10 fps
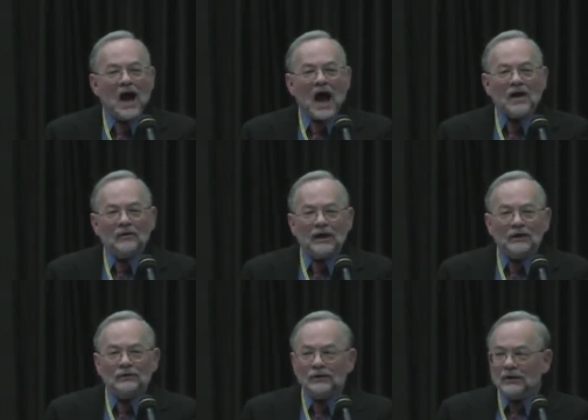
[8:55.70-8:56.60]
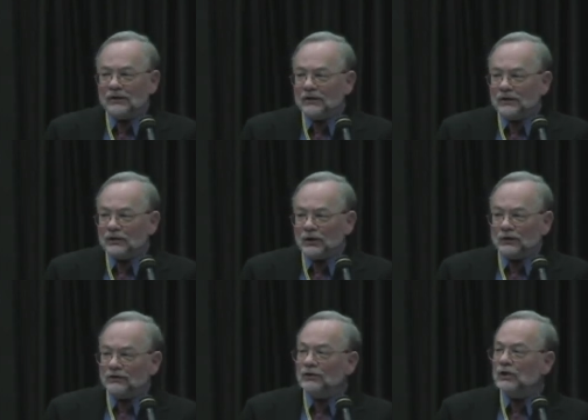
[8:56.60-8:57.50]
I ran into the
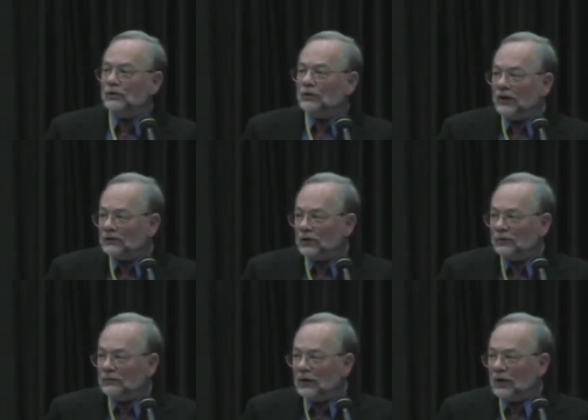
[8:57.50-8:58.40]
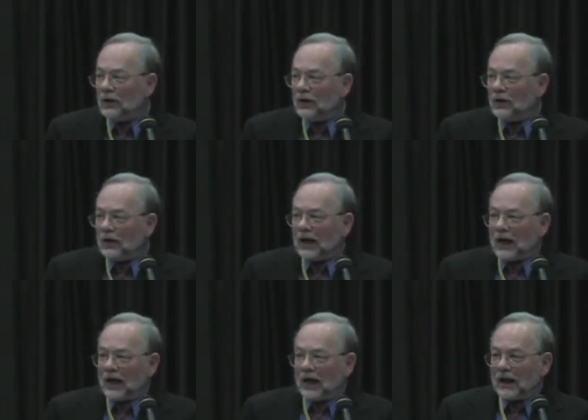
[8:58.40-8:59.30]
journalist Joe Trento.
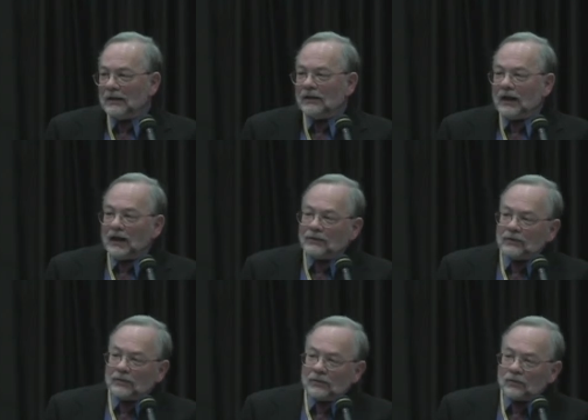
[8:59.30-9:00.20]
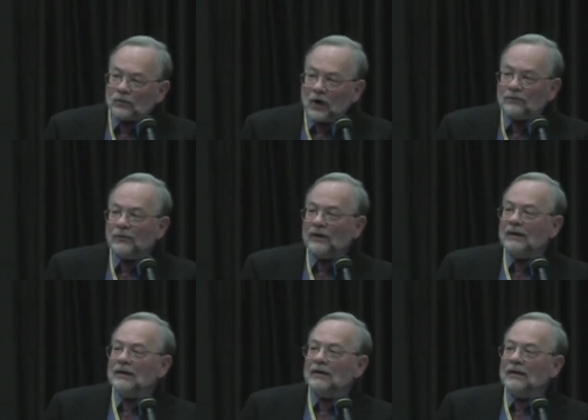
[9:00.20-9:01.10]
And
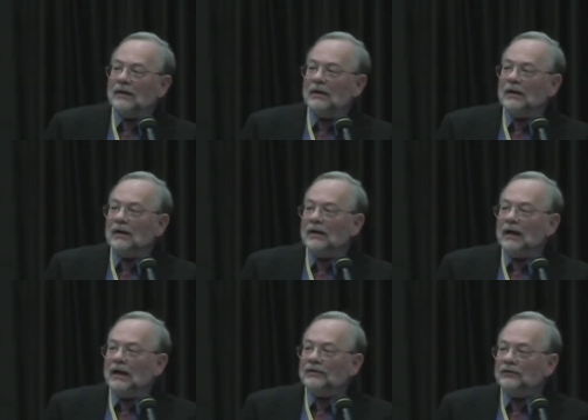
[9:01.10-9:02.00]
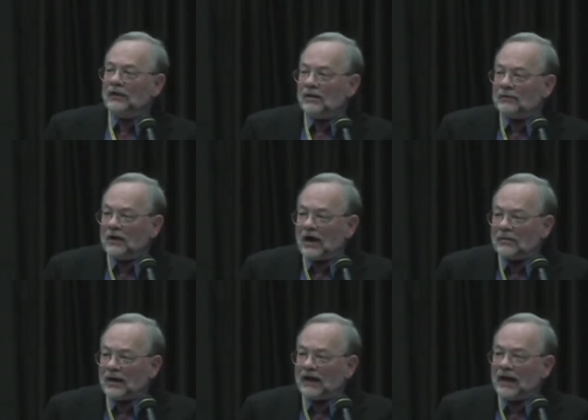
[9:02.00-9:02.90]
roughly at the same
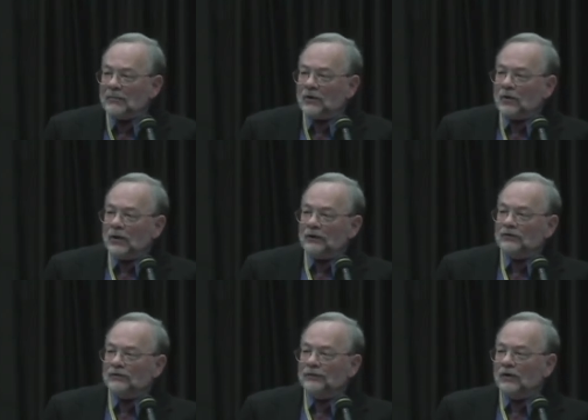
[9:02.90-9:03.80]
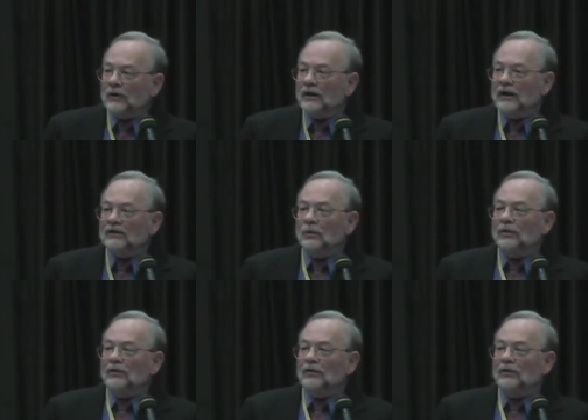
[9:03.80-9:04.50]
time, I came across a fellow connected with